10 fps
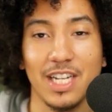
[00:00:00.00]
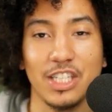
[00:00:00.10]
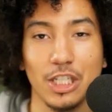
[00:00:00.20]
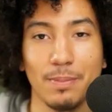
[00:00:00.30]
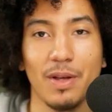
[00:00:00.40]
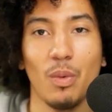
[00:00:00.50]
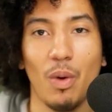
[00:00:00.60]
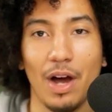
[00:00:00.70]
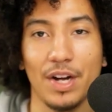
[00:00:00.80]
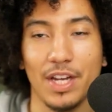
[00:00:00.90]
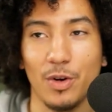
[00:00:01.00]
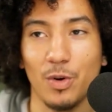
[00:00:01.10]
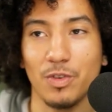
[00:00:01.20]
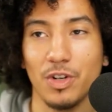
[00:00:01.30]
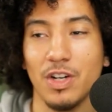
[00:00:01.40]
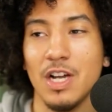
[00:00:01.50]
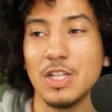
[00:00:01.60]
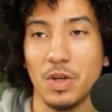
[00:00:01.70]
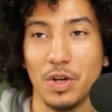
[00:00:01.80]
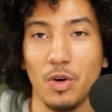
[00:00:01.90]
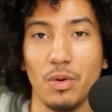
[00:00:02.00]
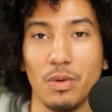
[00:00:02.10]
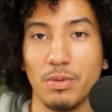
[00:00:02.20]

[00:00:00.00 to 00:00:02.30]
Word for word: it took me a while to get over so I know